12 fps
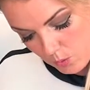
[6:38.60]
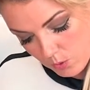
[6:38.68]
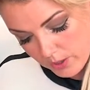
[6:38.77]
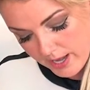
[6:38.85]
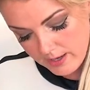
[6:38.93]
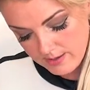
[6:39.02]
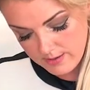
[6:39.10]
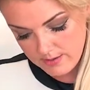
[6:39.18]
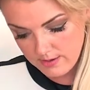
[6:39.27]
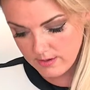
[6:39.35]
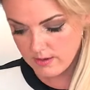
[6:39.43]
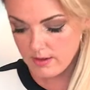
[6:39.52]
will get
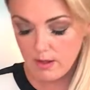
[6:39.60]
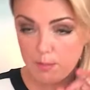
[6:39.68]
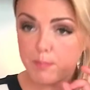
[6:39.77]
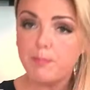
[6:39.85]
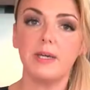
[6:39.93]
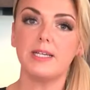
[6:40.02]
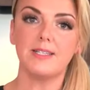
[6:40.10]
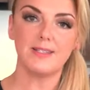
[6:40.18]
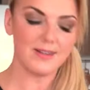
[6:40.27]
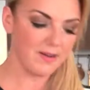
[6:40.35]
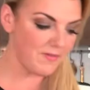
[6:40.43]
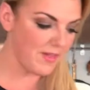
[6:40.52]
a
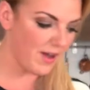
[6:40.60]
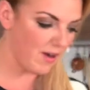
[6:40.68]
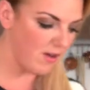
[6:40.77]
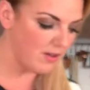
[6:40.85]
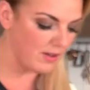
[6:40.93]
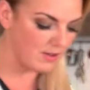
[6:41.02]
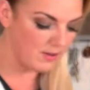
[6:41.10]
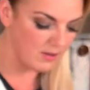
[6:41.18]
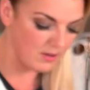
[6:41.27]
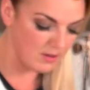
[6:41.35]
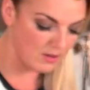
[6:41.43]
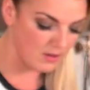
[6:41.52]
piece of that
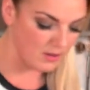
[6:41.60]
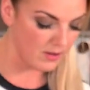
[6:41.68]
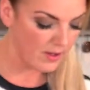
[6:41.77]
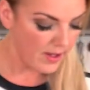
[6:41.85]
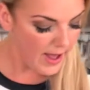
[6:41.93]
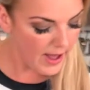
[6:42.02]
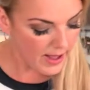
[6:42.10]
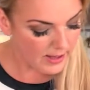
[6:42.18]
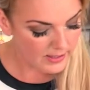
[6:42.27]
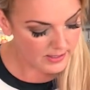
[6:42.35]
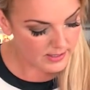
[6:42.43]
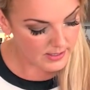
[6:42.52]
onion.
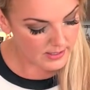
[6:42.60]
And